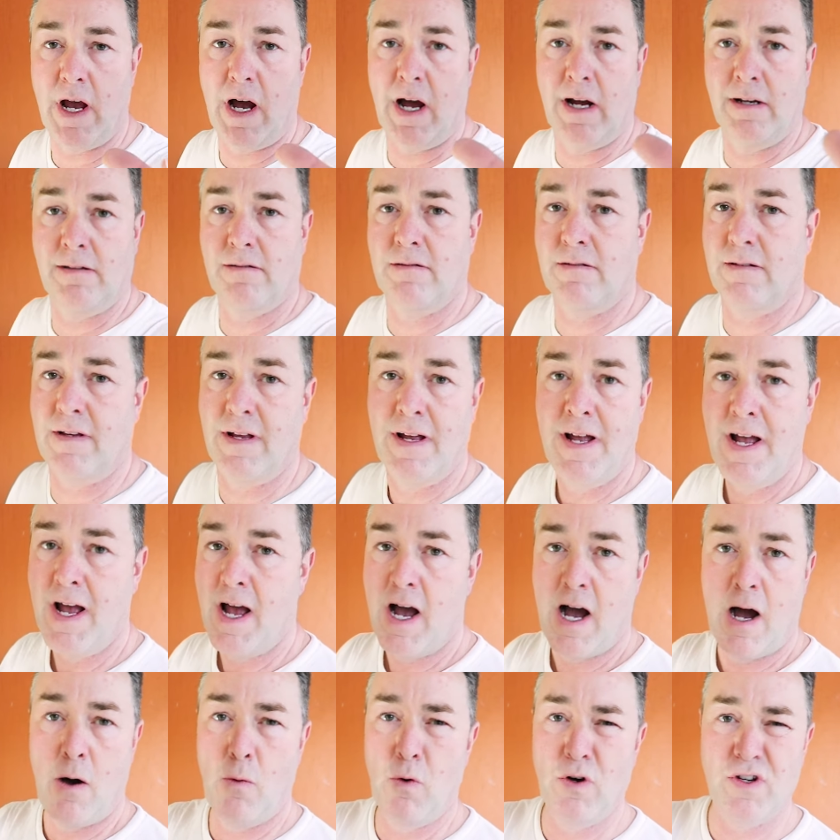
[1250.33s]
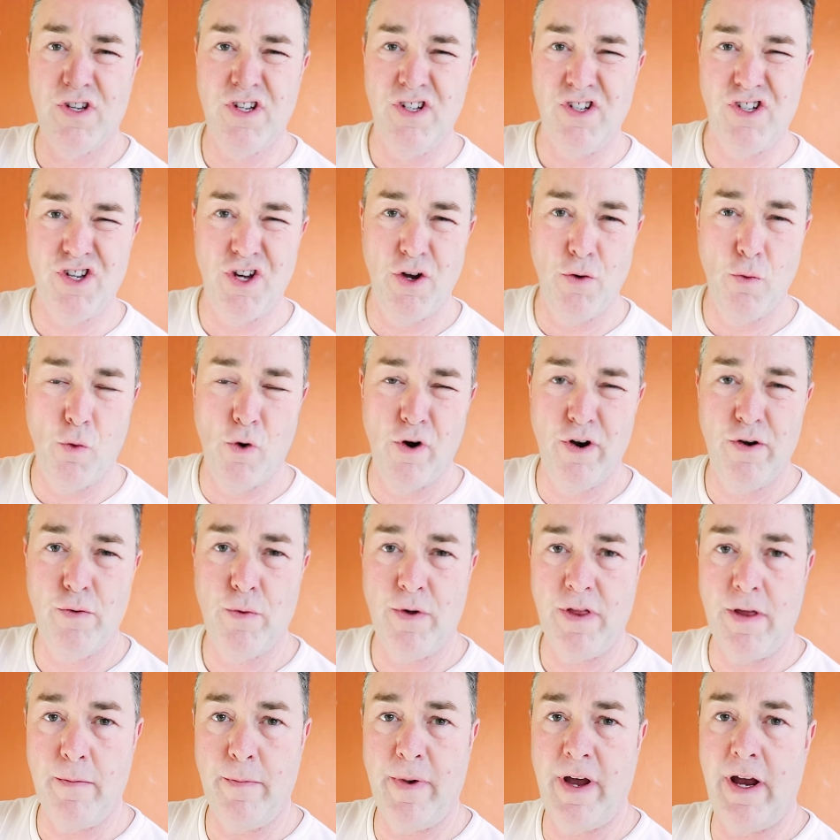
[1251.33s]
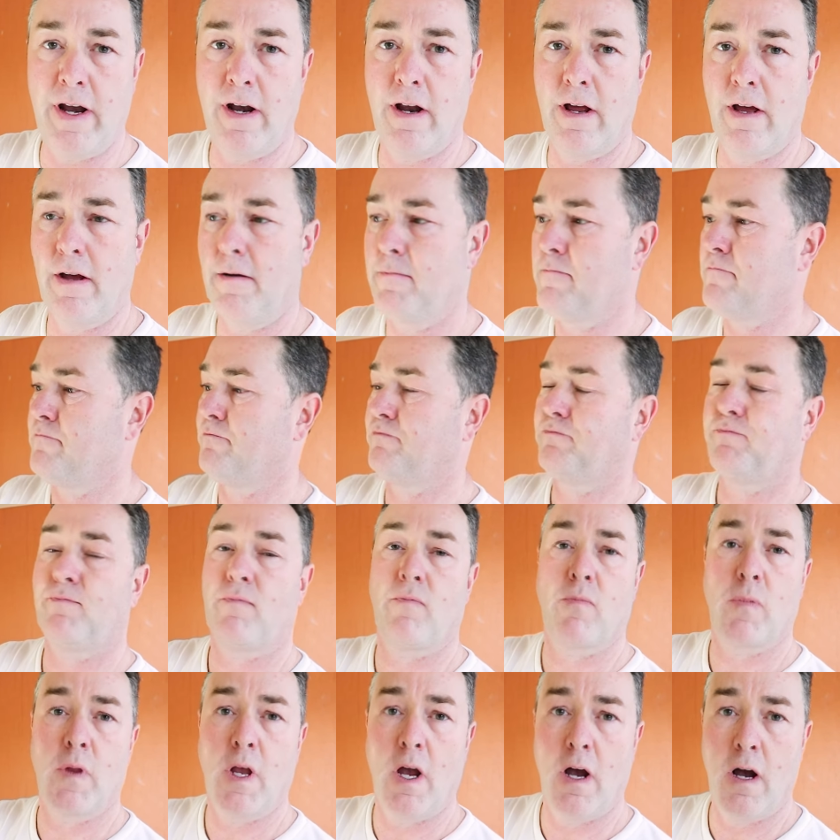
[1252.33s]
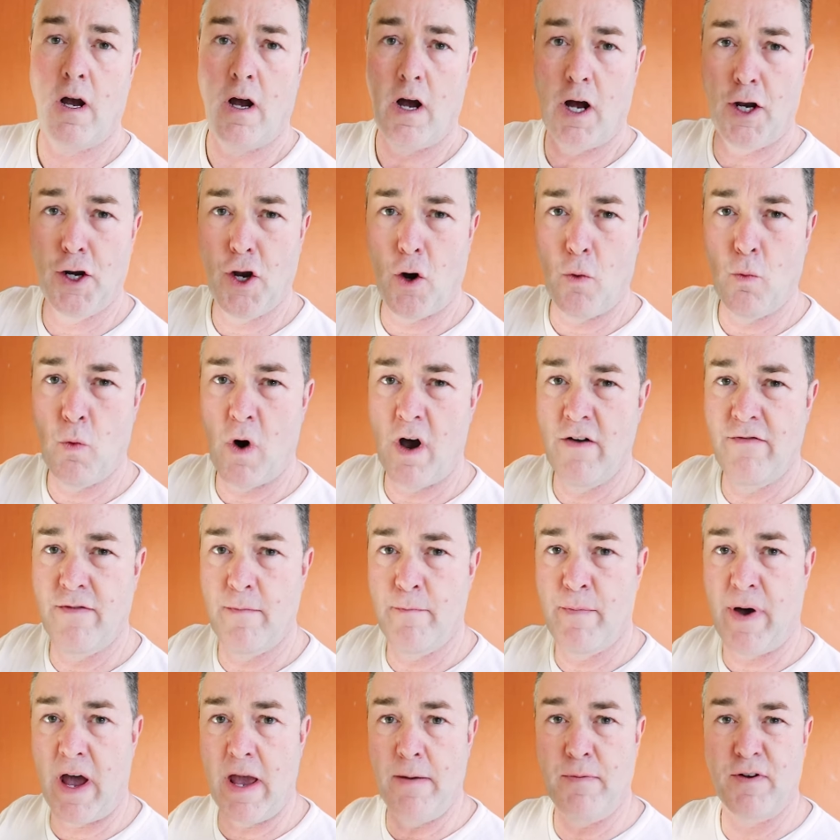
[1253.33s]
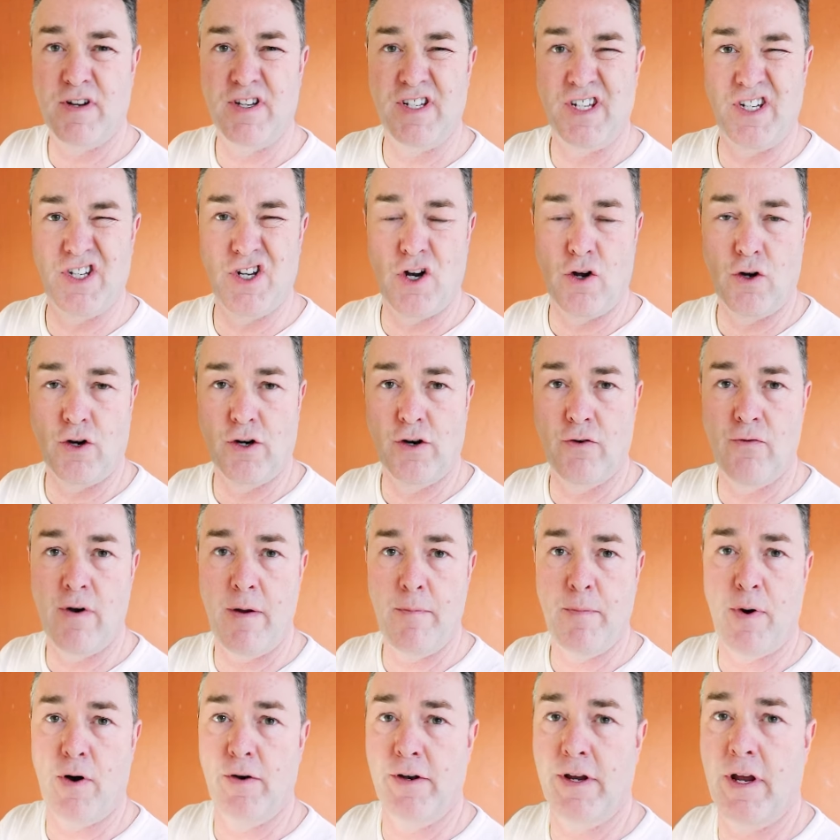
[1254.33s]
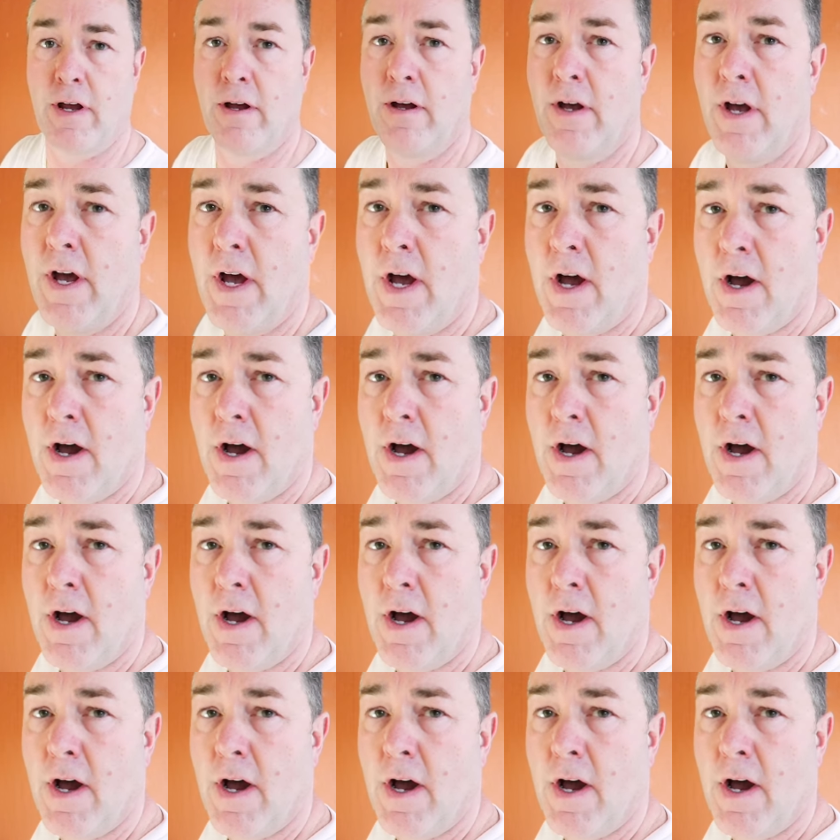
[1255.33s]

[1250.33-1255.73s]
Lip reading: I wasn't too worried with it being a non-woven paper because it's not going to rip on you.